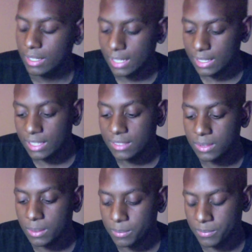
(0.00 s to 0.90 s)
and then
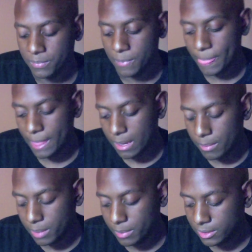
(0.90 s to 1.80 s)
some,
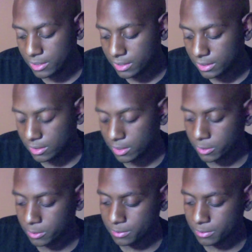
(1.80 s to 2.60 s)
pretty much. So,